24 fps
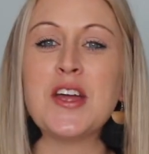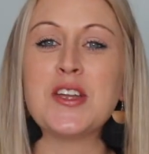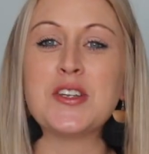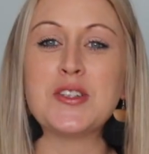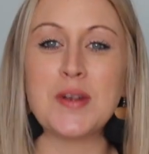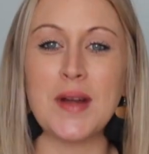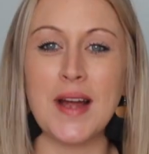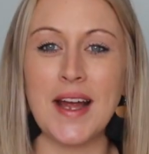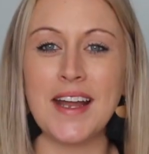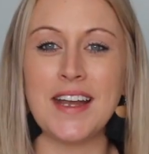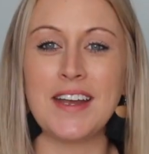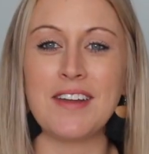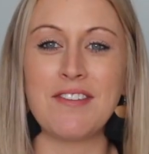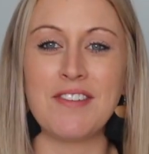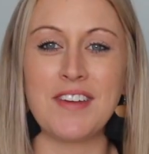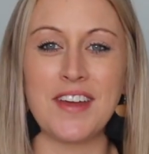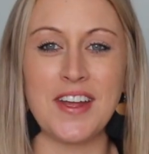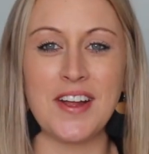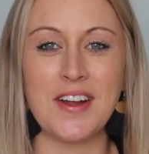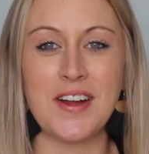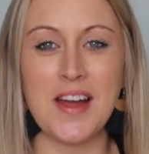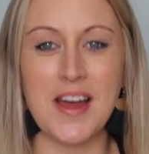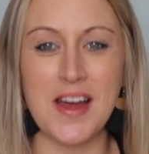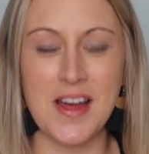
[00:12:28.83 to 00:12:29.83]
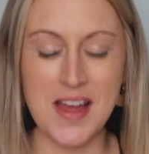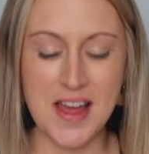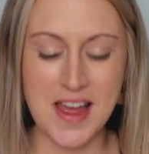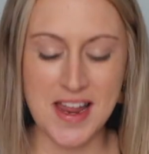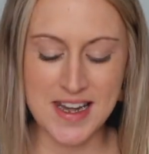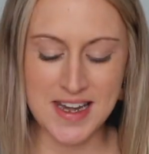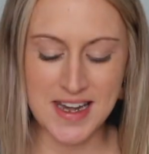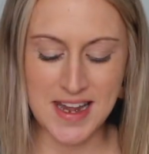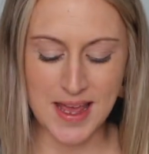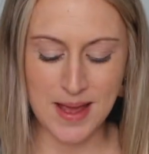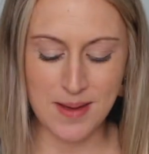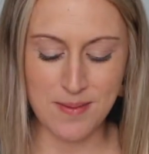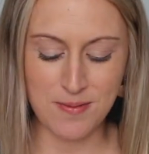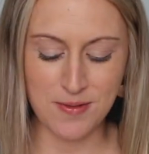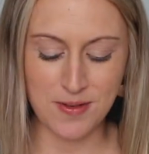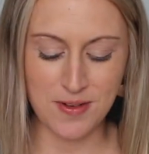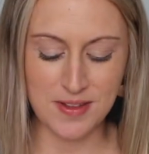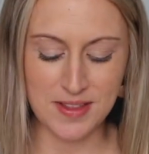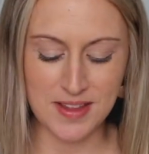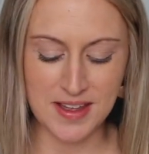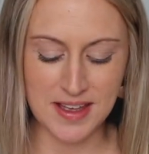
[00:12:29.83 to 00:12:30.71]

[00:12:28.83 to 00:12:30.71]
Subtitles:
trying to figure out a name for